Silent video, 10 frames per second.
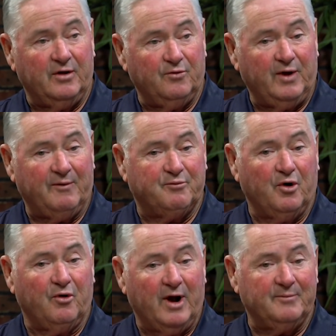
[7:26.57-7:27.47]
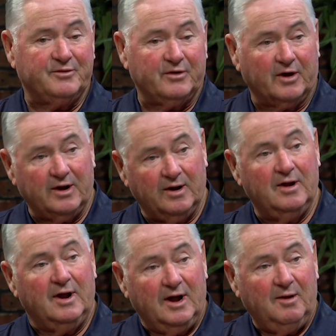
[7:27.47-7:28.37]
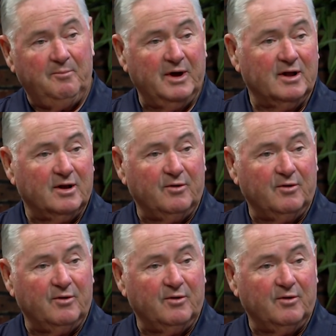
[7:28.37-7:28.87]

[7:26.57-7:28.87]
We have programs that are going to build.